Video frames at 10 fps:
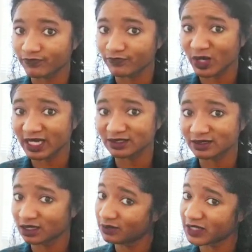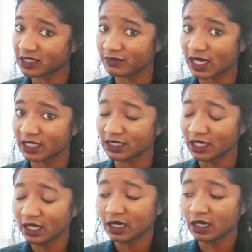All right, so keep that in
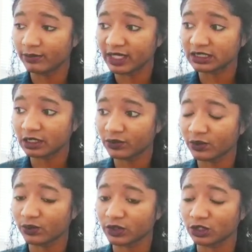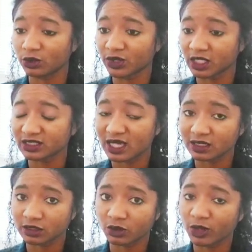mind. On Monday, you know, we're going to
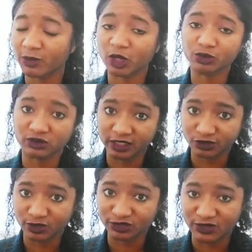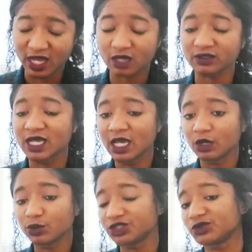talk a little bit about parental mental health,
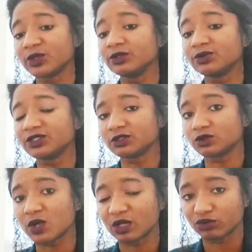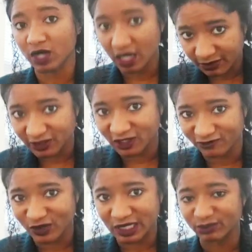which is one of the reasons why I brought up the
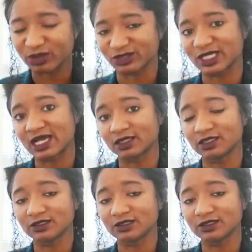avoidant personality.